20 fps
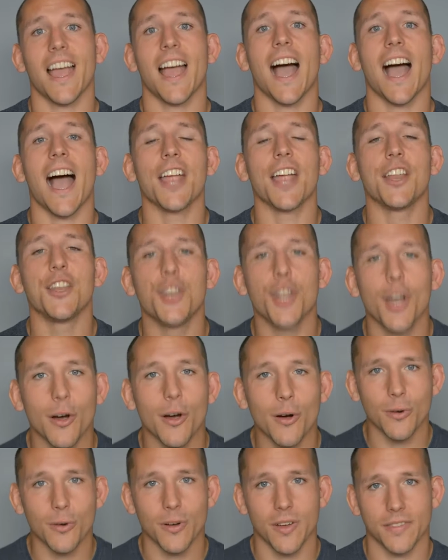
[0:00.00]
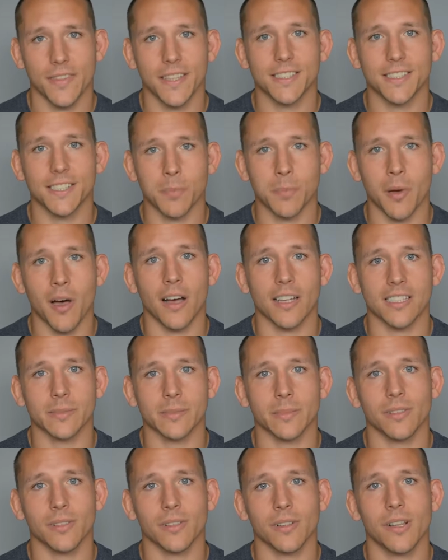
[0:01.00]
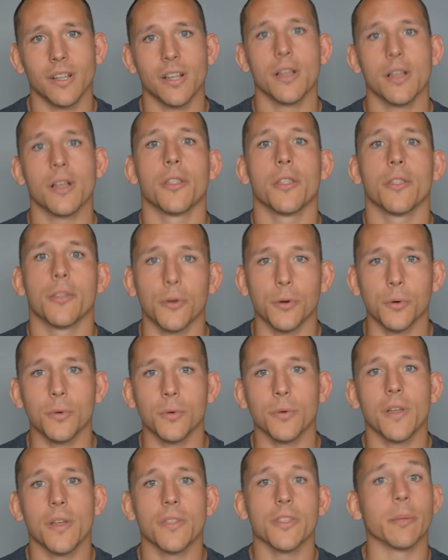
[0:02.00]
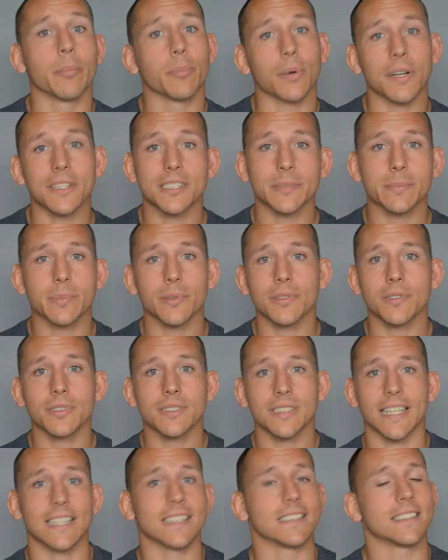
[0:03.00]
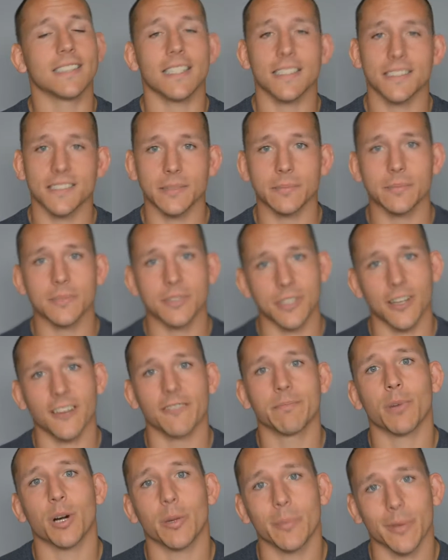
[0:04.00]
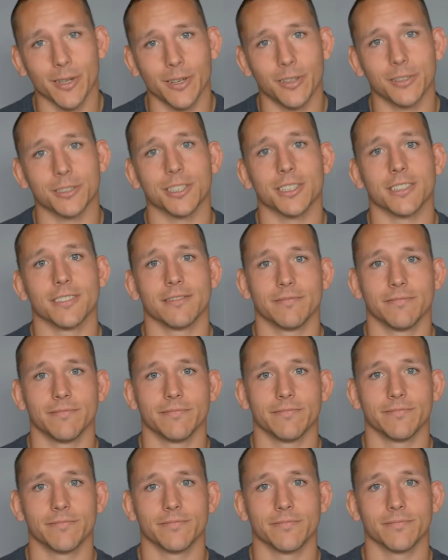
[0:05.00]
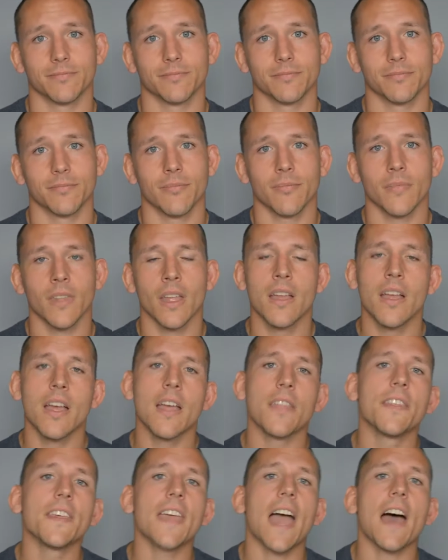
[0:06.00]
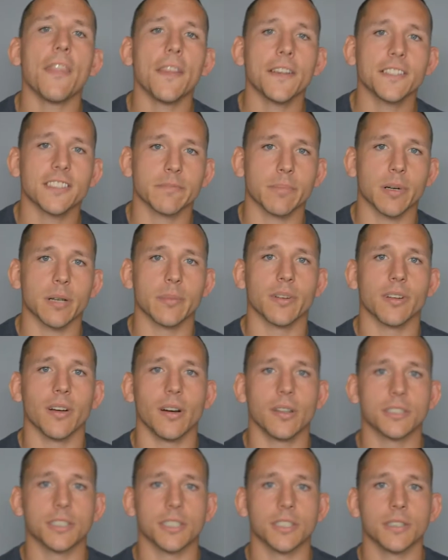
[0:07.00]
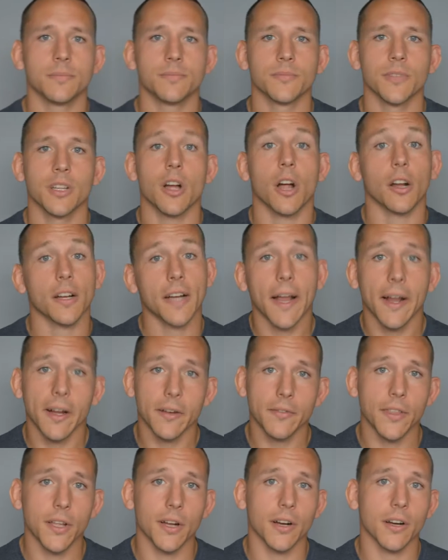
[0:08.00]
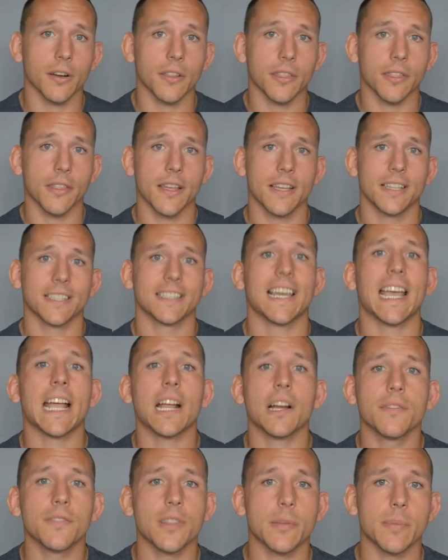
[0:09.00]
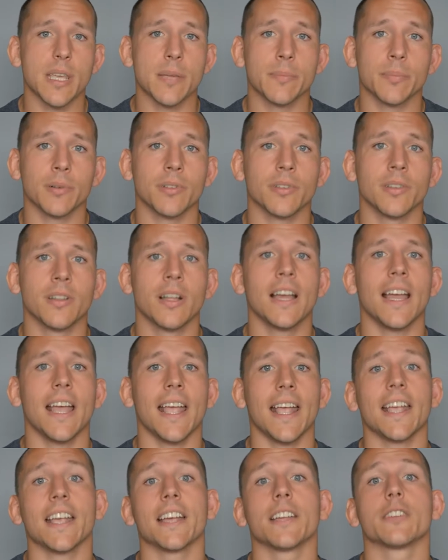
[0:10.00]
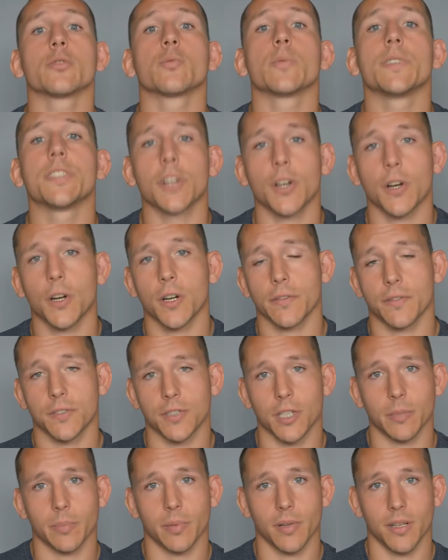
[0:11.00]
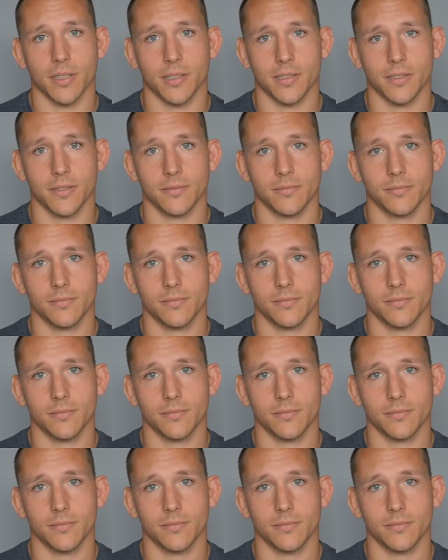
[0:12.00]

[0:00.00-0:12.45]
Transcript: I know this is possible through the principles and systems of permaculture. The ethics of permaculture are care of the earth, care of the people, and return of surplus.